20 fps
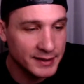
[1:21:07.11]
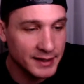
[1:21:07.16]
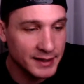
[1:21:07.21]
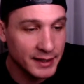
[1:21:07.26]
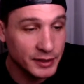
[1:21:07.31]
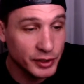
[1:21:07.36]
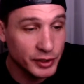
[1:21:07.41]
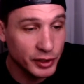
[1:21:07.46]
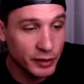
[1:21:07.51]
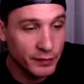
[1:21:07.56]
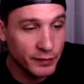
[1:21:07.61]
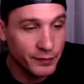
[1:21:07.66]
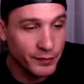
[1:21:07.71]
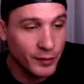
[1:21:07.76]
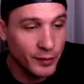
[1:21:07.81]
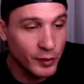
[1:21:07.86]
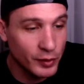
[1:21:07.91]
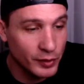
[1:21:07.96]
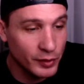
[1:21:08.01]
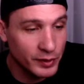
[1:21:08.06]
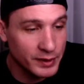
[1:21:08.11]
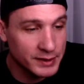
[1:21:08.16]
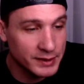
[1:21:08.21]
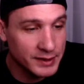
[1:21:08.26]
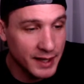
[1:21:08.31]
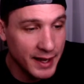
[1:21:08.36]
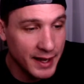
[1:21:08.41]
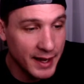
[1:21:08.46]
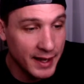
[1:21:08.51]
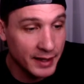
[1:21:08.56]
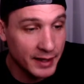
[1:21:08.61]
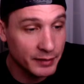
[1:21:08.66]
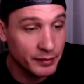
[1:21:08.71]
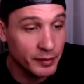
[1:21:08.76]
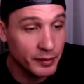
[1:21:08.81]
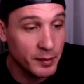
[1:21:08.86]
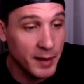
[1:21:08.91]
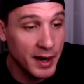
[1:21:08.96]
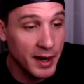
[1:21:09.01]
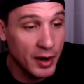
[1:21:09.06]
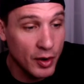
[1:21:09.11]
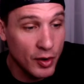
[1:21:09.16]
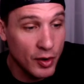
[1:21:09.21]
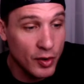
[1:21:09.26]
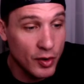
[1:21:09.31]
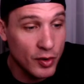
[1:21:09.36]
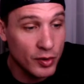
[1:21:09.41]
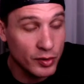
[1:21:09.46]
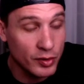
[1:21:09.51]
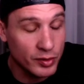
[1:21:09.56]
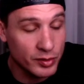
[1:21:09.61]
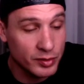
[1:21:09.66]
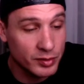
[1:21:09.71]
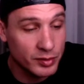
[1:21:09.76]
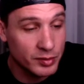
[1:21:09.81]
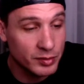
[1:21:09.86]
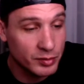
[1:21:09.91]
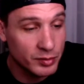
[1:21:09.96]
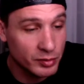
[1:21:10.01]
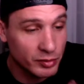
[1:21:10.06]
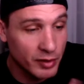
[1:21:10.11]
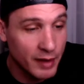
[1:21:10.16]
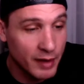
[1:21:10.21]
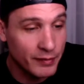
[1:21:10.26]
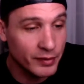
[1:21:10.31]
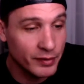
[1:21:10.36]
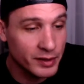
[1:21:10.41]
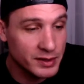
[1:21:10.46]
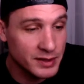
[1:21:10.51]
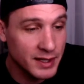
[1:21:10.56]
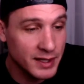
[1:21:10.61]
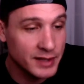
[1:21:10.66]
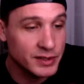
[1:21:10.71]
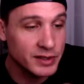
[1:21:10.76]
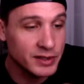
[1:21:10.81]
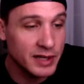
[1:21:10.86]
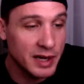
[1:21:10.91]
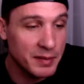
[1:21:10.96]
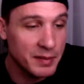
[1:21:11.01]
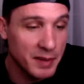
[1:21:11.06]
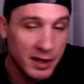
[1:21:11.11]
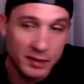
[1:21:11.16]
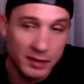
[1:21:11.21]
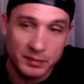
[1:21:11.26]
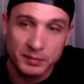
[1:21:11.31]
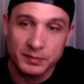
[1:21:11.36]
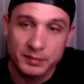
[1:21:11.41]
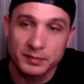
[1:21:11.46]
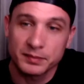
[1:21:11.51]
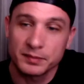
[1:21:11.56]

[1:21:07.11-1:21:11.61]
and I took a photo of the tag for my own reference, had your name on them.